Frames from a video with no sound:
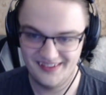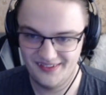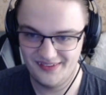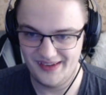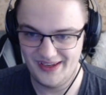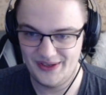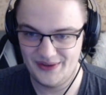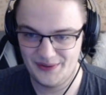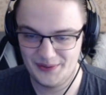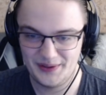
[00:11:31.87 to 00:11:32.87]

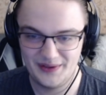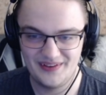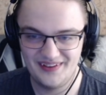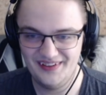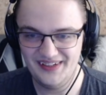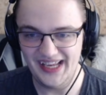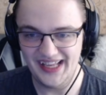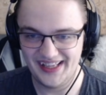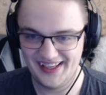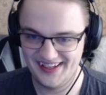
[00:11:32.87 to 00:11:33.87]
So,
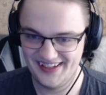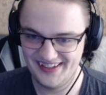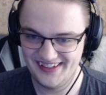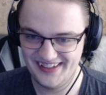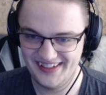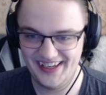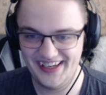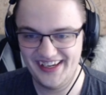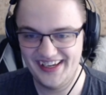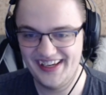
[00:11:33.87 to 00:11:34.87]
yeah.
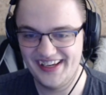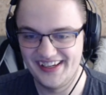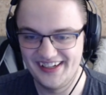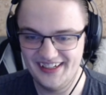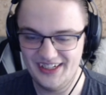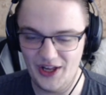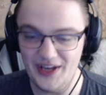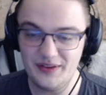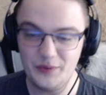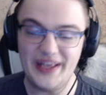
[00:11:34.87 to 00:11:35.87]
He...
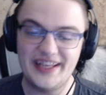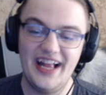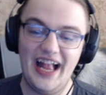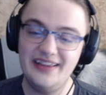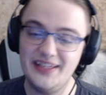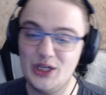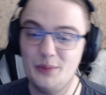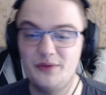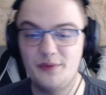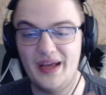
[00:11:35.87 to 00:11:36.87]
Uh, wait, I had to talk
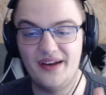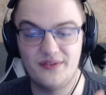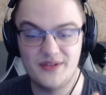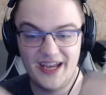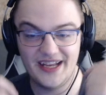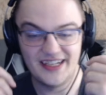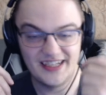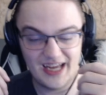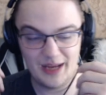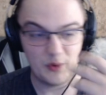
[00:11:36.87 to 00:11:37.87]
about thematics, okay?
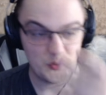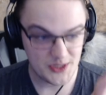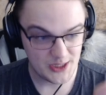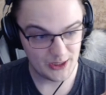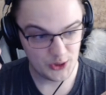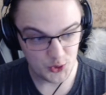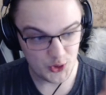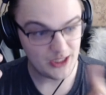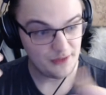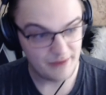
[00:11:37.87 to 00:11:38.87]
Um, originally, don't
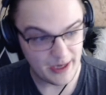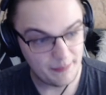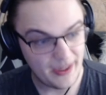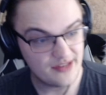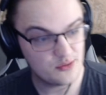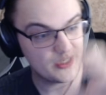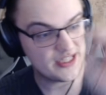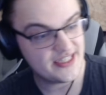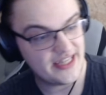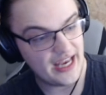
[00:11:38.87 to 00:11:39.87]
you kill vampires with a
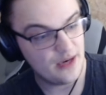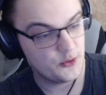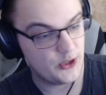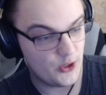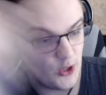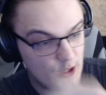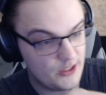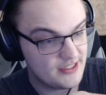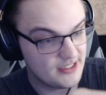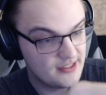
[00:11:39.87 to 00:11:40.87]
stake through their
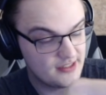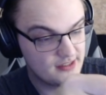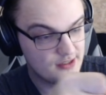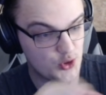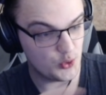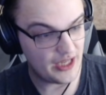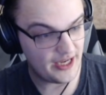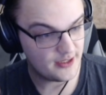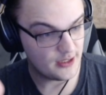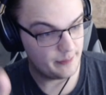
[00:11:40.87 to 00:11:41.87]
heart? So
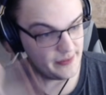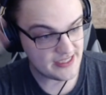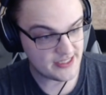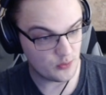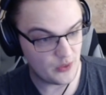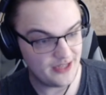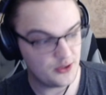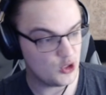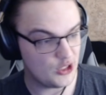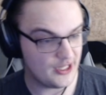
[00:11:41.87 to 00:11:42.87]
like a ballista, right?
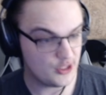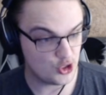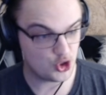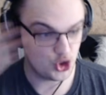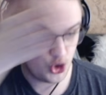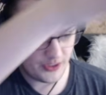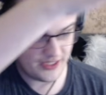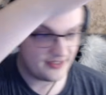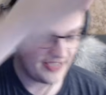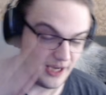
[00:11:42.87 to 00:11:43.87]
You could like just shoot
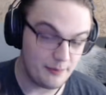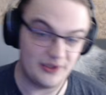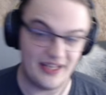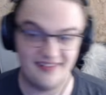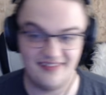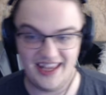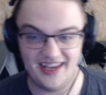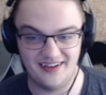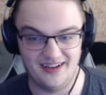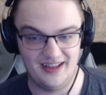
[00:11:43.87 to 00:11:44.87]
it, catapult that
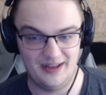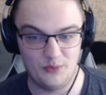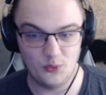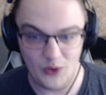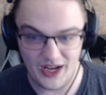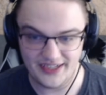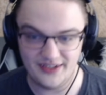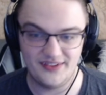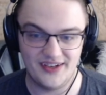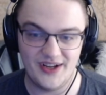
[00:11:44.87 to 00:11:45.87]
stake um, right
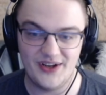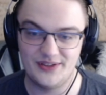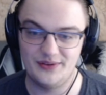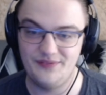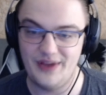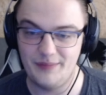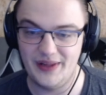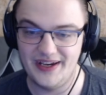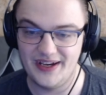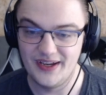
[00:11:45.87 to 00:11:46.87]
into the heart of the
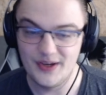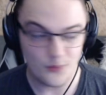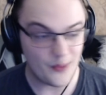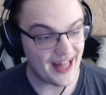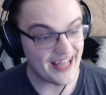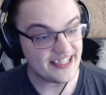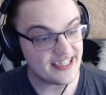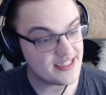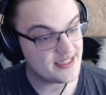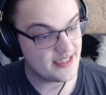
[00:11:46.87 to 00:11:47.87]
vampire. Why
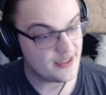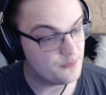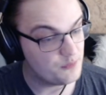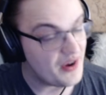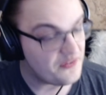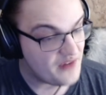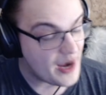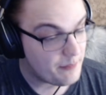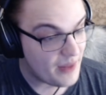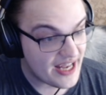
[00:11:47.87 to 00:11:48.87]
is the
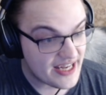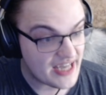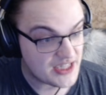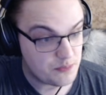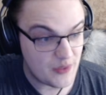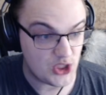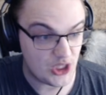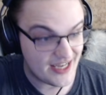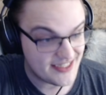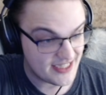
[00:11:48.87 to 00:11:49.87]
vampire guy
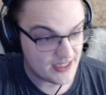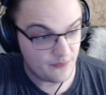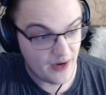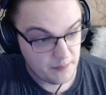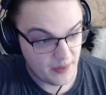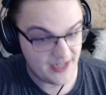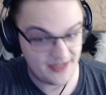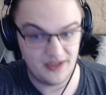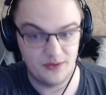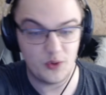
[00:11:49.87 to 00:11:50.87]
specializing in vampire
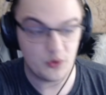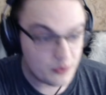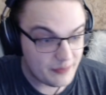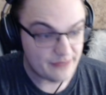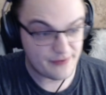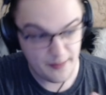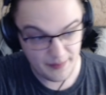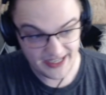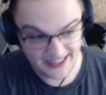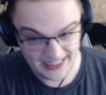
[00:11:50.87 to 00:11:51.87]
in what would be
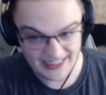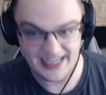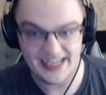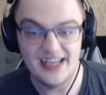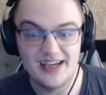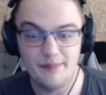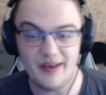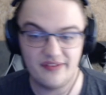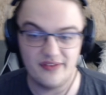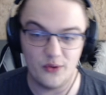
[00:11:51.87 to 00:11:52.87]
vampire killing?
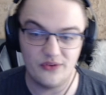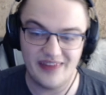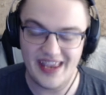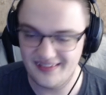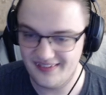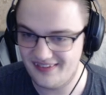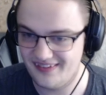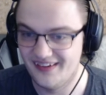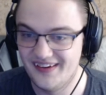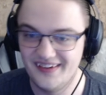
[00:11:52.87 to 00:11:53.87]
Makes no
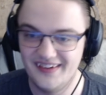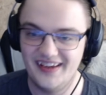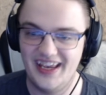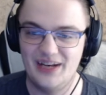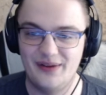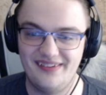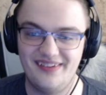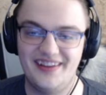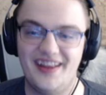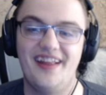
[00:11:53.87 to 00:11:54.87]
sense. Anyway,
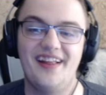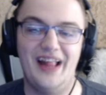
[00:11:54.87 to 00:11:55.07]
see there.